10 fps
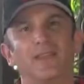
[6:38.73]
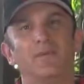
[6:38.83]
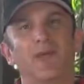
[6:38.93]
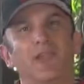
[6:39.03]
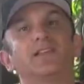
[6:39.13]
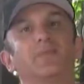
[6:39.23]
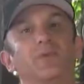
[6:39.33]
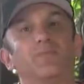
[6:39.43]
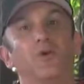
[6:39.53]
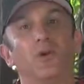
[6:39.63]
the bellies have
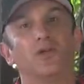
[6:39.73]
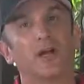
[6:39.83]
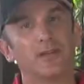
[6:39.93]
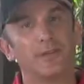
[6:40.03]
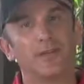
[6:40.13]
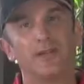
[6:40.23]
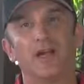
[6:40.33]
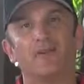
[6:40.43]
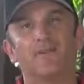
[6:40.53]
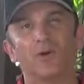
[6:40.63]
been foiled on the pit
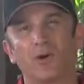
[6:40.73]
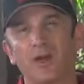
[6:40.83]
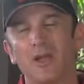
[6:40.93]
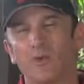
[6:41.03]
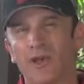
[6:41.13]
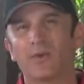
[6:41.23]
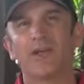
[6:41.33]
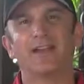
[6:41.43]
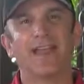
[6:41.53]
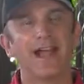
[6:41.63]
now for right
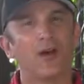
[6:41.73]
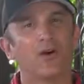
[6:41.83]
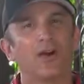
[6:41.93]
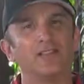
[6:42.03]
around an hour.